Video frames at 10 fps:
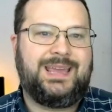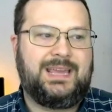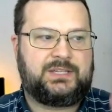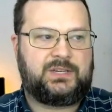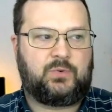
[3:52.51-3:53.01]

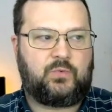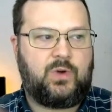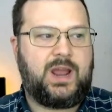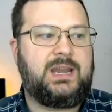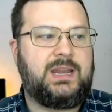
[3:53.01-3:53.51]
It's
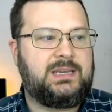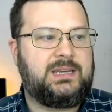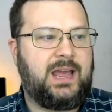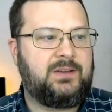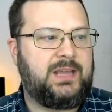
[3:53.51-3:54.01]
right in
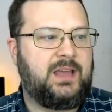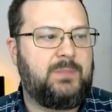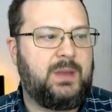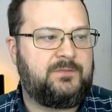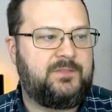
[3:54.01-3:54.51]
downtown
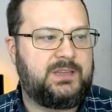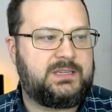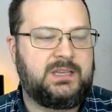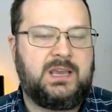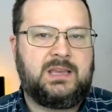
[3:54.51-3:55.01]

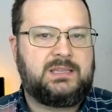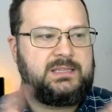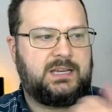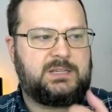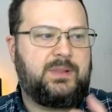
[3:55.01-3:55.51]
Memphis,
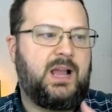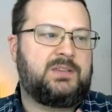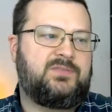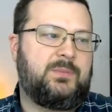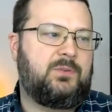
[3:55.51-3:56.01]
6
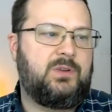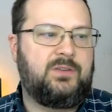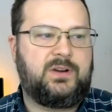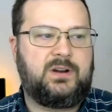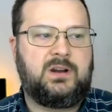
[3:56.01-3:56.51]
blocks from the
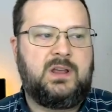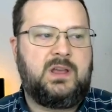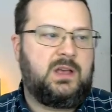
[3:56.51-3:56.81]
river,